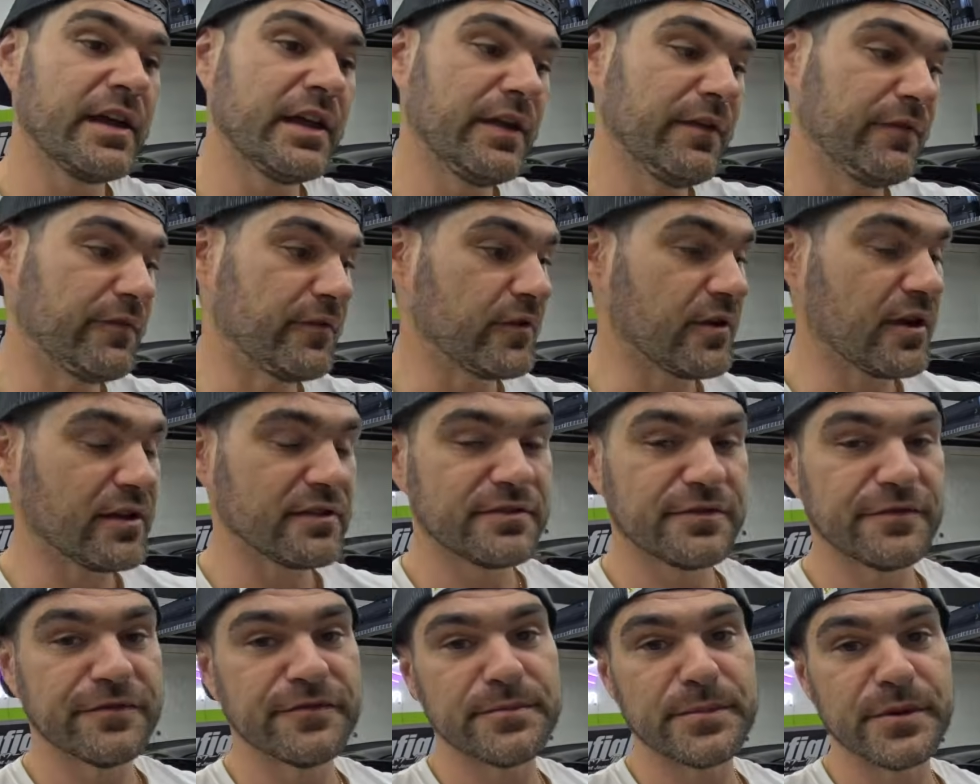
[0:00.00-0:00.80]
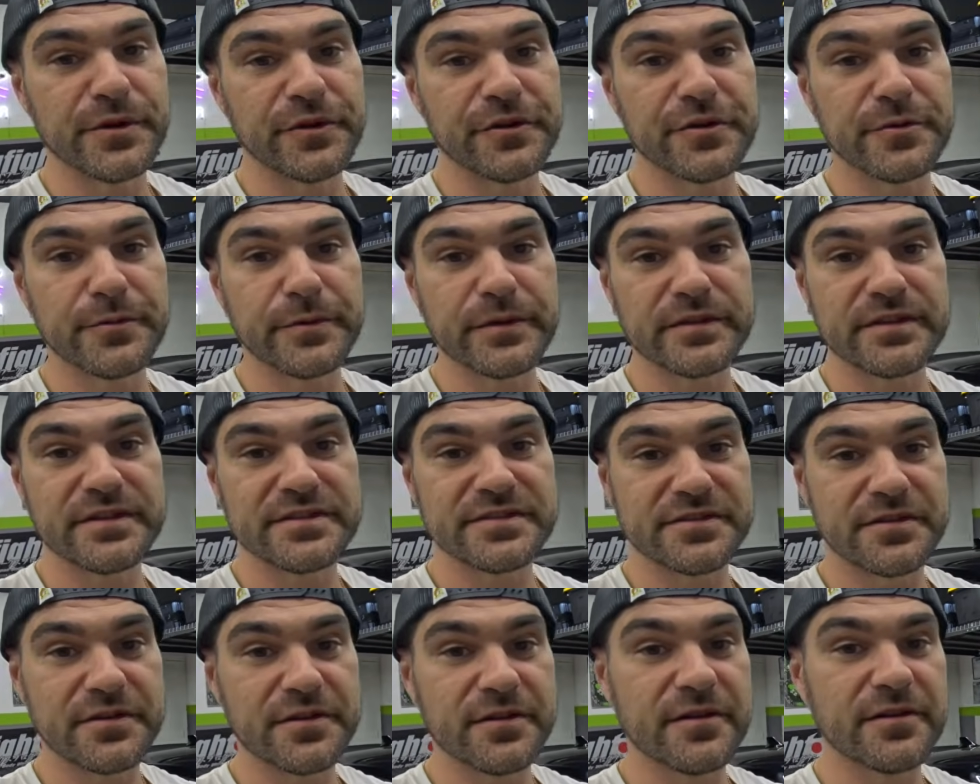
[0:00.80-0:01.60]
If you're not too familiar with
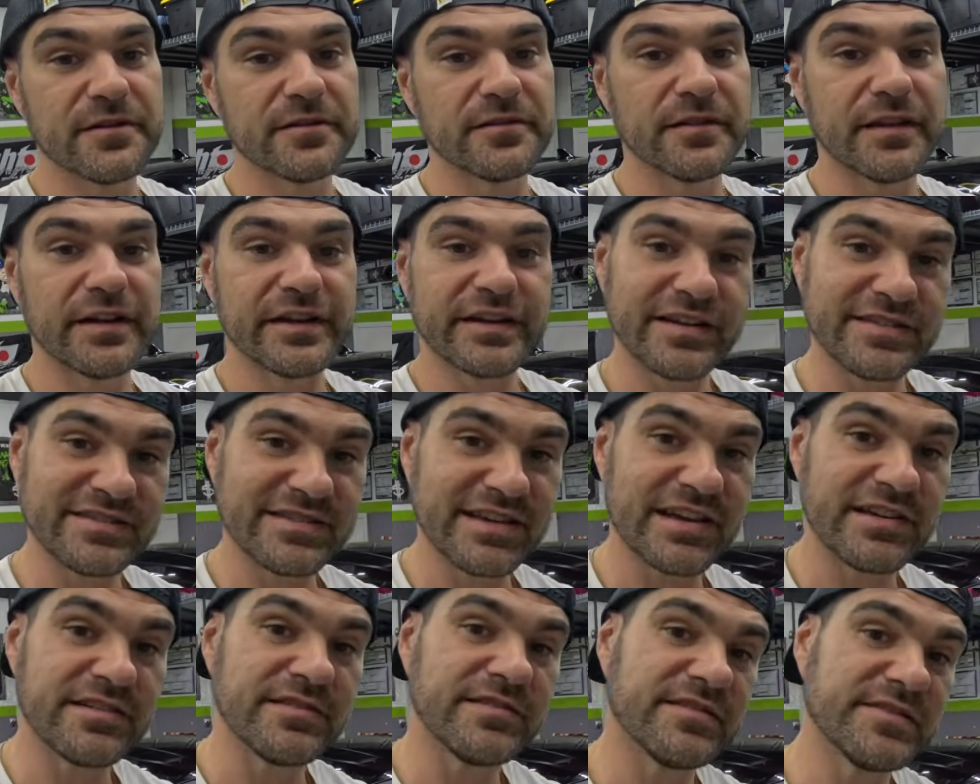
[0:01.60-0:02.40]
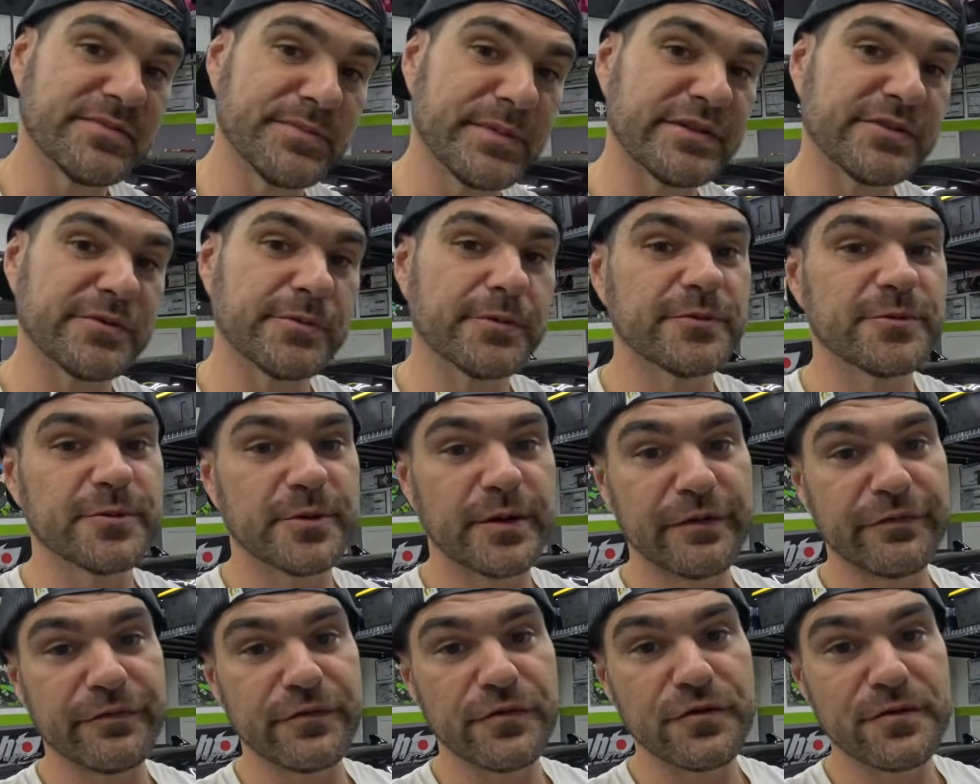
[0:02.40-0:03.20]
this car, like I said, it's my
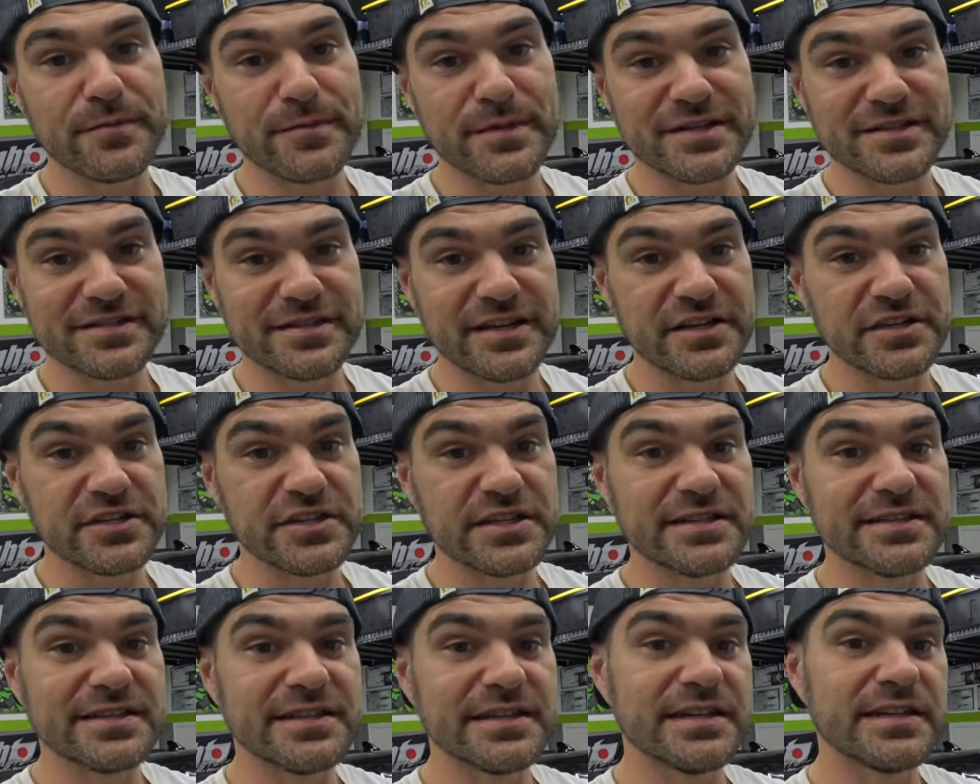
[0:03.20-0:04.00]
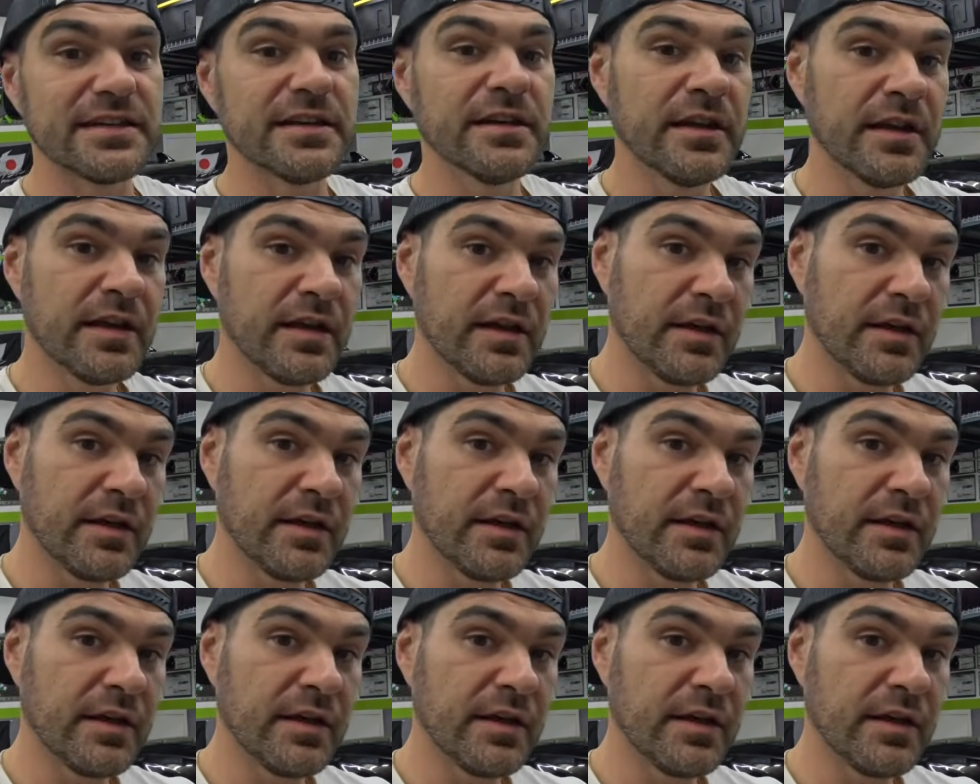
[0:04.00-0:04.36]
2024 Mustang GT.